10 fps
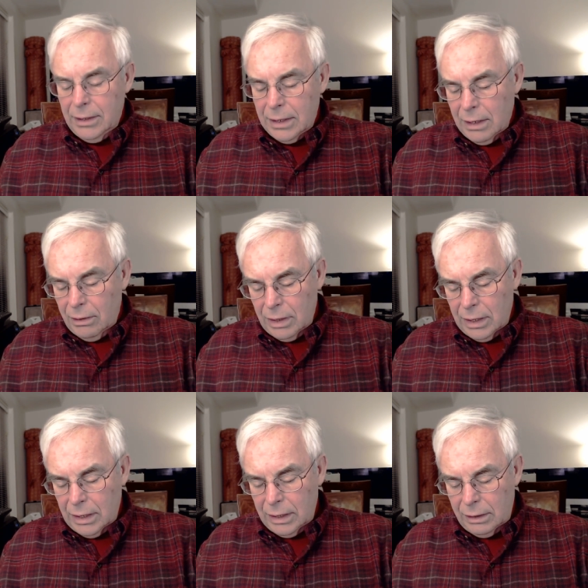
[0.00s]
Now,
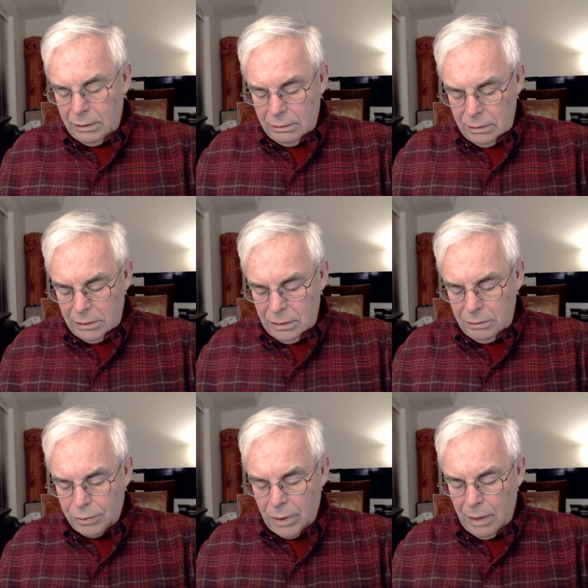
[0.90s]
I
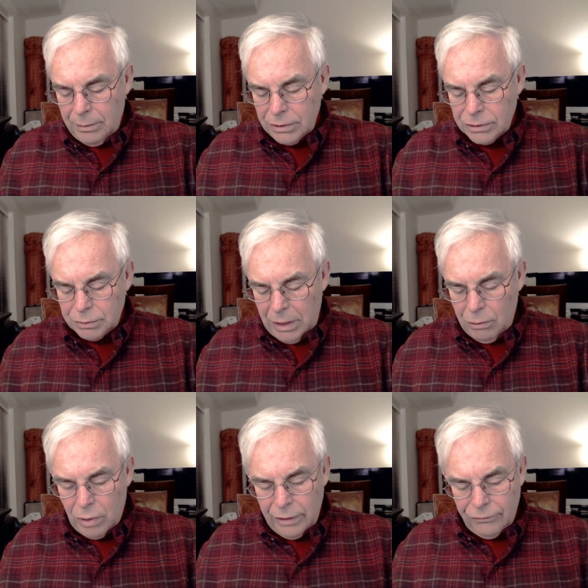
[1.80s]
did promise my
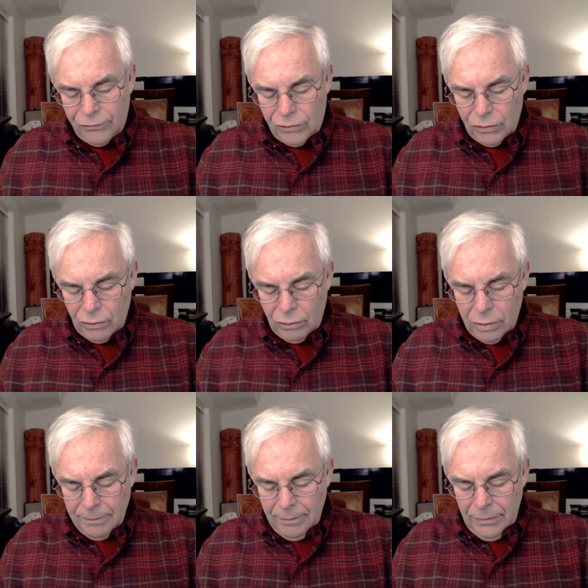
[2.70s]
wife to
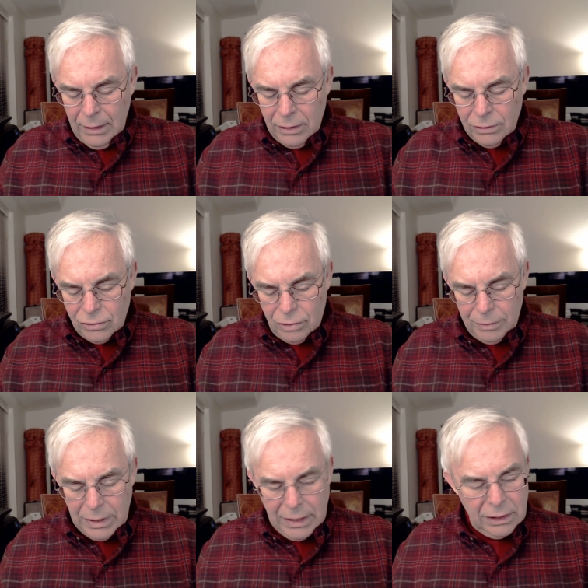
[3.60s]

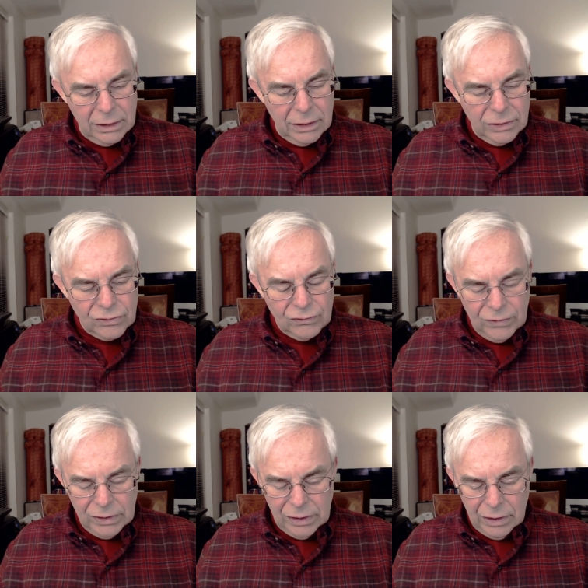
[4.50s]
terminate this
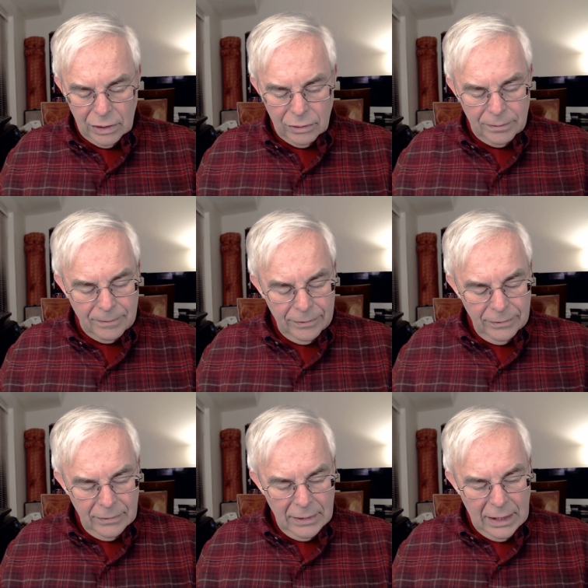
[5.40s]
video
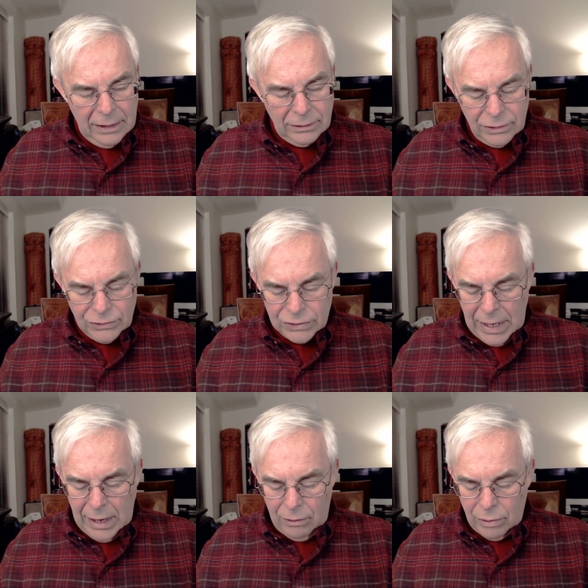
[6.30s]
at this
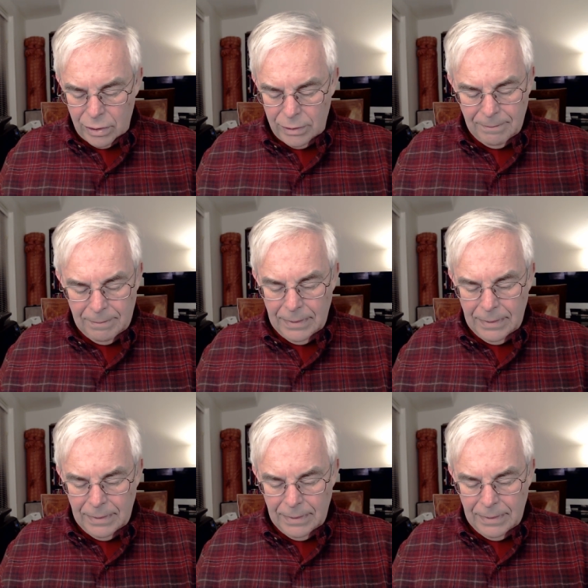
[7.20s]
hour.